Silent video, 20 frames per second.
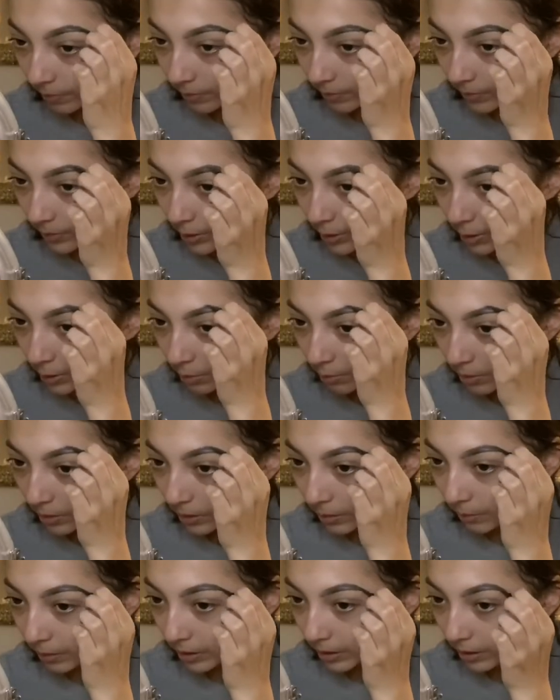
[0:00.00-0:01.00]
just
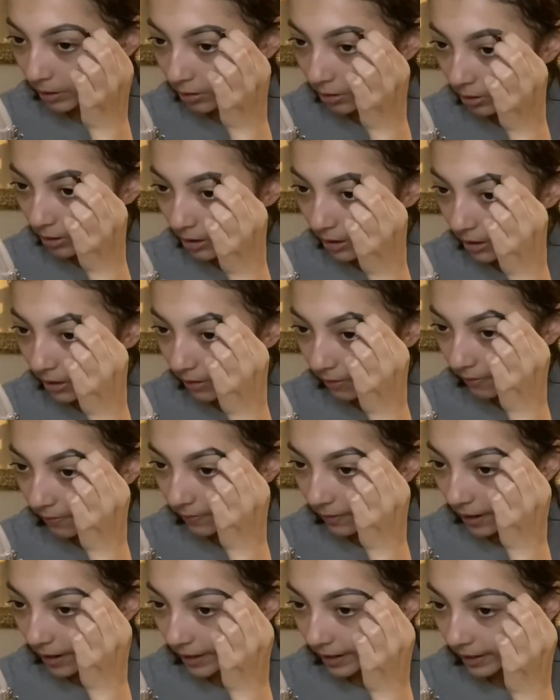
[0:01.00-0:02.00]
really making sure to
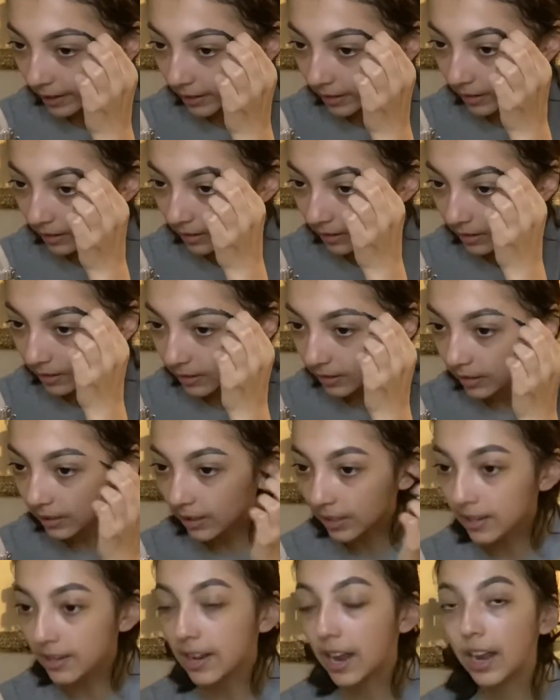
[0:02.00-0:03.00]
define
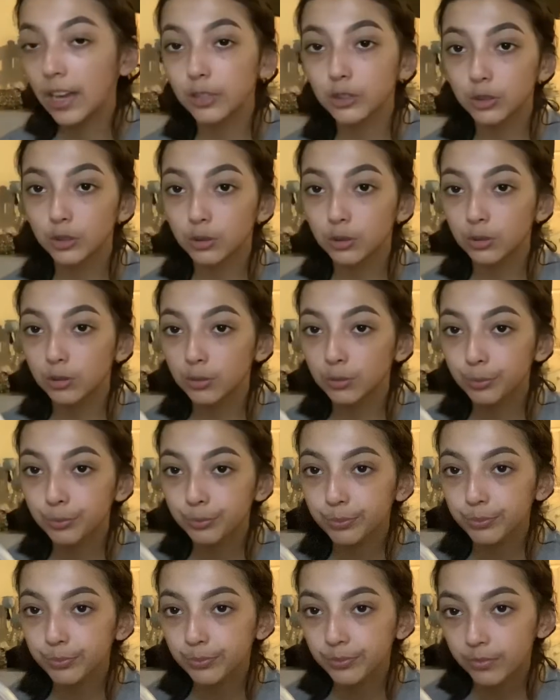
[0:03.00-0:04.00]
the natural
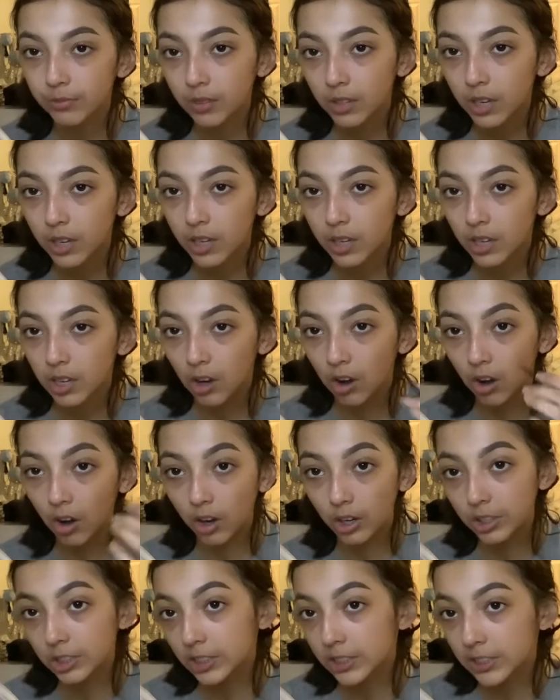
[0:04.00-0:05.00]

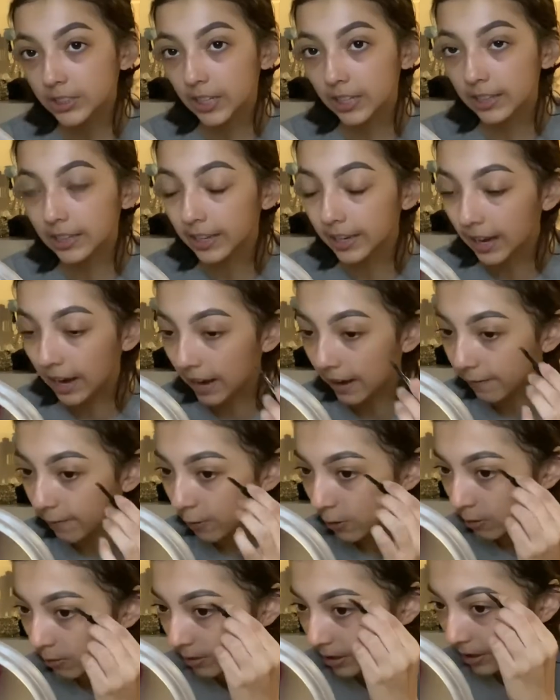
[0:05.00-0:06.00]
arch that they have
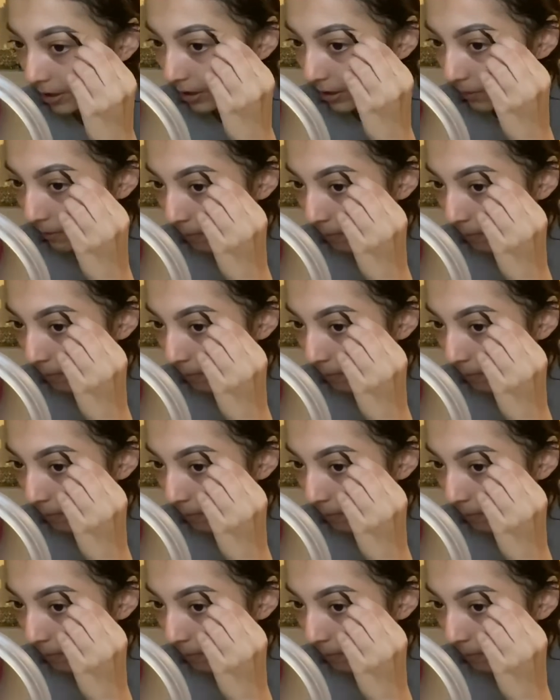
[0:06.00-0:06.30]
already.